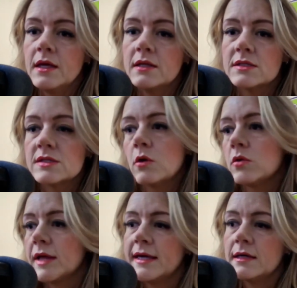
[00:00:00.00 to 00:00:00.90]
so
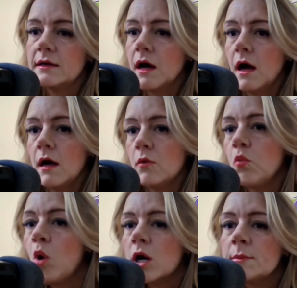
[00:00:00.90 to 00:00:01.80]
like a
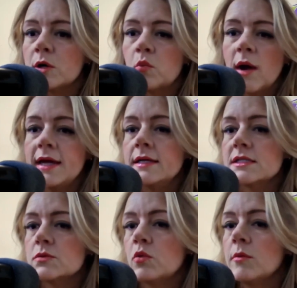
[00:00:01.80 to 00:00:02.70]
warmer
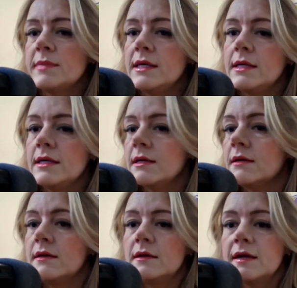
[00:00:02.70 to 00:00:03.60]
white will be
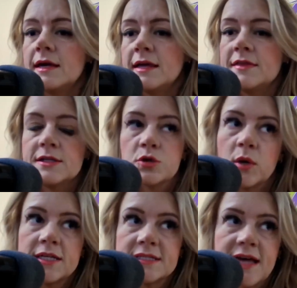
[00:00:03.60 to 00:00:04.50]
in the
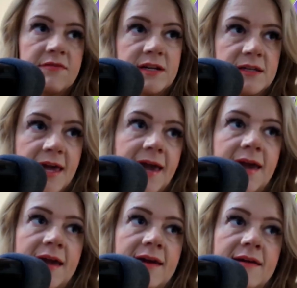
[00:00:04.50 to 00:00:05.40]

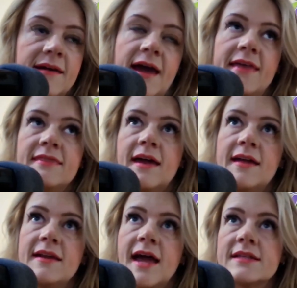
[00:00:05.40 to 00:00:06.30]
27K, and
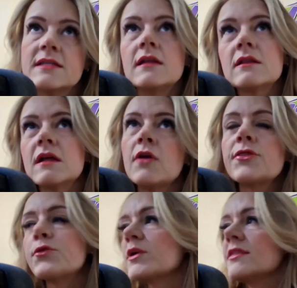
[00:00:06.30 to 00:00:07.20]
then as a
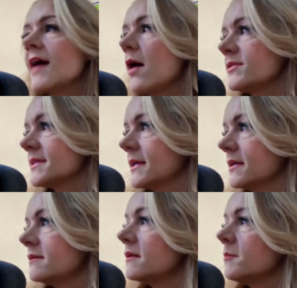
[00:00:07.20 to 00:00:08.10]

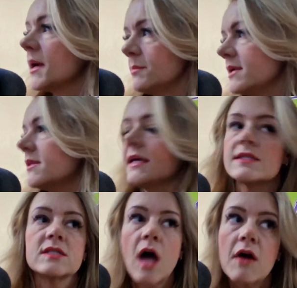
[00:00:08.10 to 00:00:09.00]
3000 might be like a
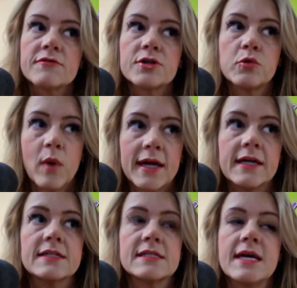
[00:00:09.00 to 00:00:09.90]
softer
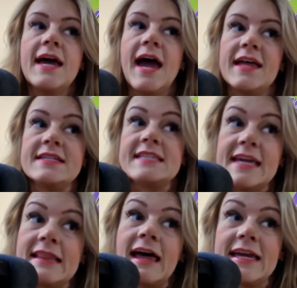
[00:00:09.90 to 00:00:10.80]
white, and
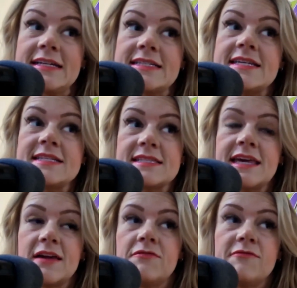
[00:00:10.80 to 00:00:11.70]
daylight is
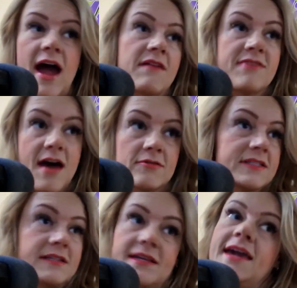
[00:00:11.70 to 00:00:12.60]
like
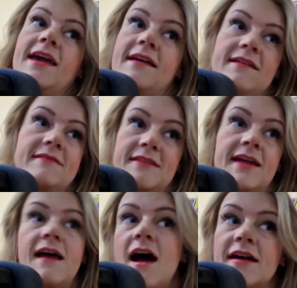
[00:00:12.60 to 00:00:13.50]
5000K
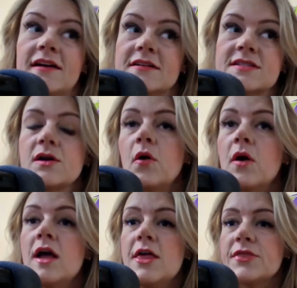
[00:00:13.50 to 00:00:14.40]
and higher. So
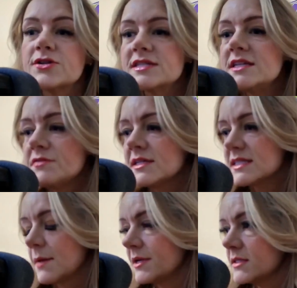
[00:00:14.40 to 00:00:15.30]
there's different
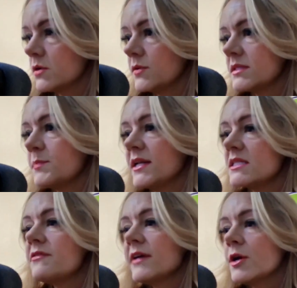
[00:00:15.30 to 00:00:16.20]
stepping stones, but
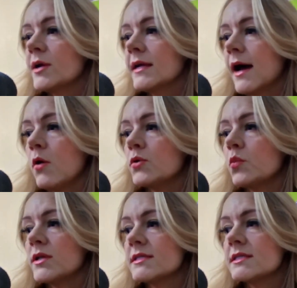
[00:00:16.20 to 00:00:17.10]
it's figuring out
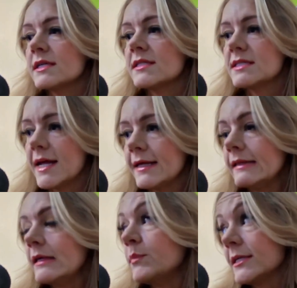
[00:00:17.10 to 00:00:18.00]
what's
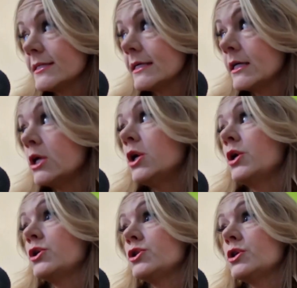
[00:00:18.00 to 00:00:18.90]
aesthetically pleasing
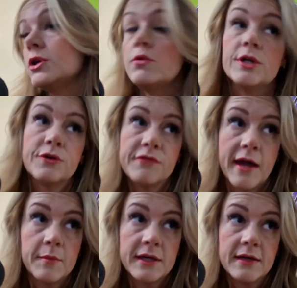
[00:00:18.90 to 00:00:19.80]
to you and your
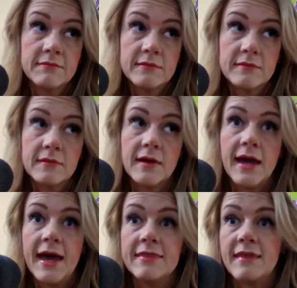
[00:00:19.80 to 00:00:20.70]
family,
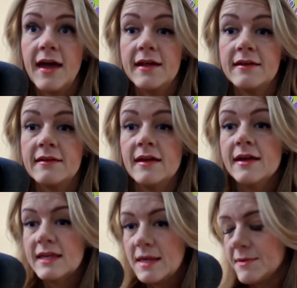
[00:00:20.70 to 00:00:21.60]
and then
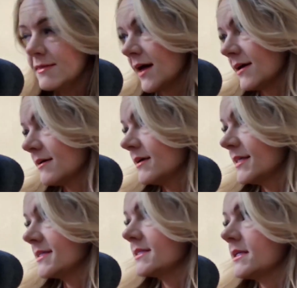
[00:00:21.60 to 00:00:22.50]
keeping that
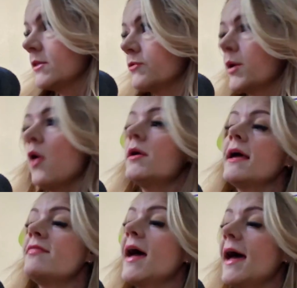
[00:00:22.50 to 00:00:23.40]
consistent throughout.
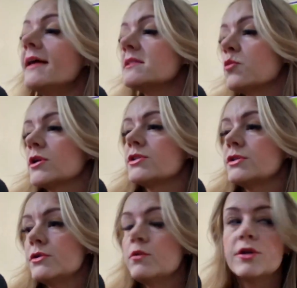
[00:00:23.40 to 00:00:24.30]
And that has more to
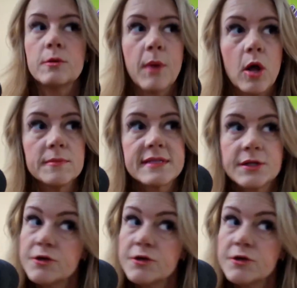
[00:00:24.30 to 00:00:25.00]
do with your bulbs than your